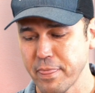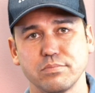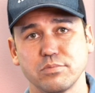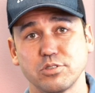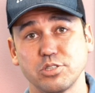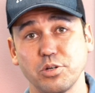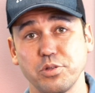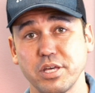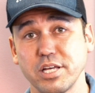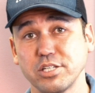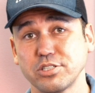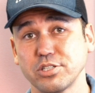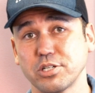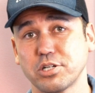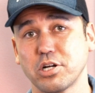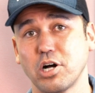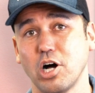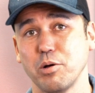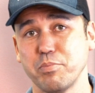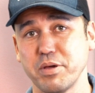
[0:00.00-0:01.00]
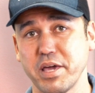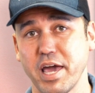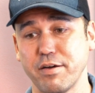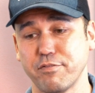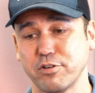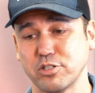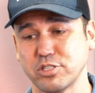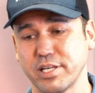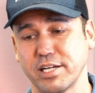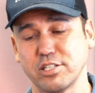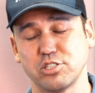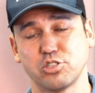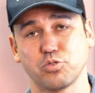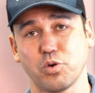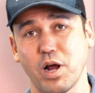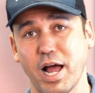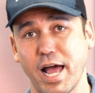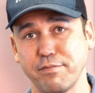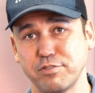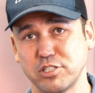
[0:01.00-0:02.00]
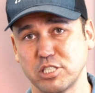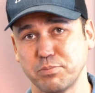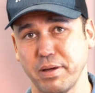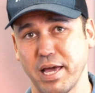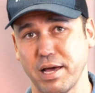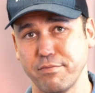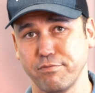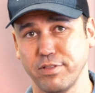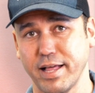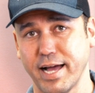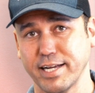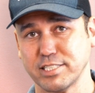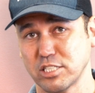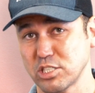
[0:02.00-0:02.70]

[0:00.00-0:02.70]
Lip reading: So these are the call behaviors that drive spam flags.